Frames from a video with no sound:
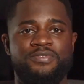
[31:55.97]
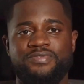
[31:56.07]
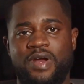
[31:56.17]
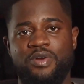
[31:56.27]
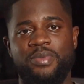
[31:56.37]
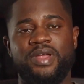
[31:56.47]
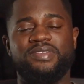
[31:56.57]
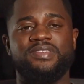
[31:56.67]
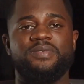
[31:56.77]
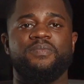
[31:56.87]

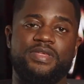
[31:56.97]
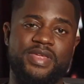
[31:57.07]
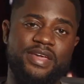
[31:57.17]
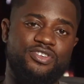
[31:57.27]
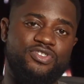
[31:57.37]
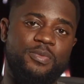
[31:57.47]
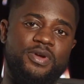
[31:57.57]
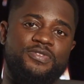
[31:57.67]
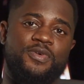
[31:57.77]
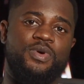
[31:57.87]
environment. Thank you so
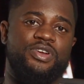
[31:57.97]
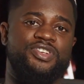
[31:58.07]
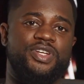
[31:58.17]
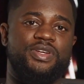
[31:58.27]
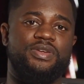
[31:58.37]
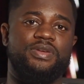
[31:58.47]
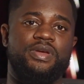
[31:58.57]
much for watching.